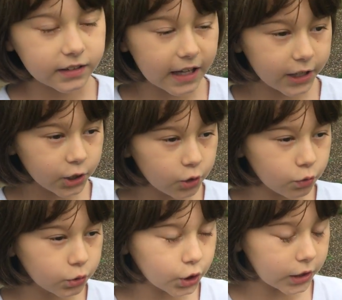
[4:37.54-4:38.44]
then
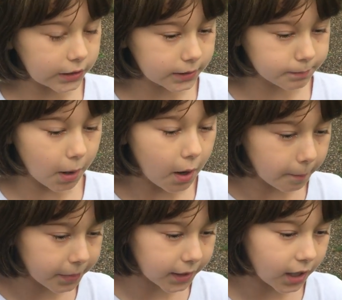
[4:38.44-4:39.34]
you just
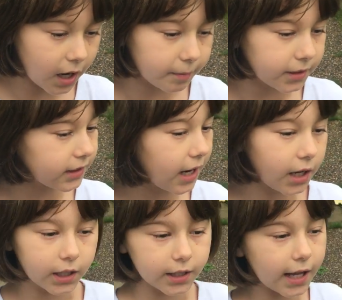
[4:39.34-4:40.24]
pump it up and
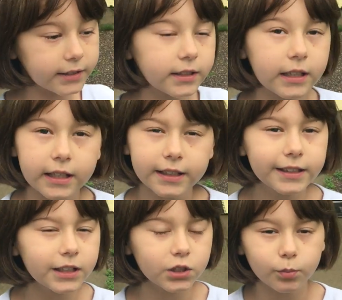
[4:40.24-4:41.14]
down, and that's the
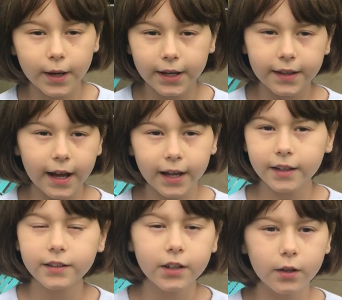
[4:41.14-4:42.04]
easiest way that
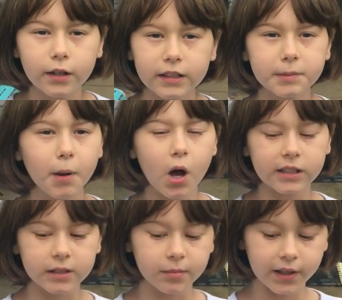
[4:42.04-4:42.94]
there is
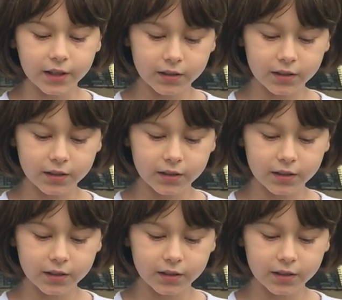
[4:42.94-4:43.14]
possibly.